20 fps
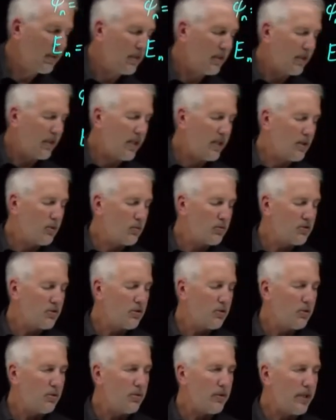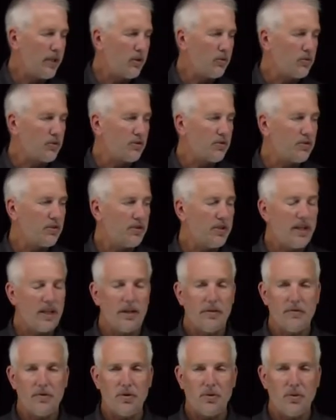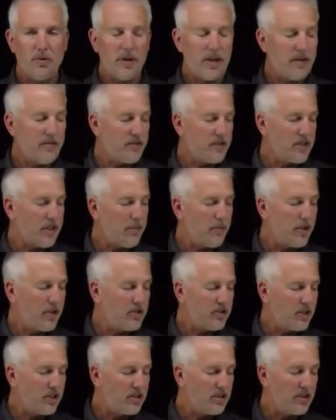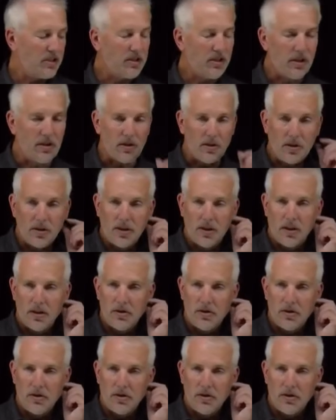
n equals 2, n equals negative 2, that have the same energy as each other.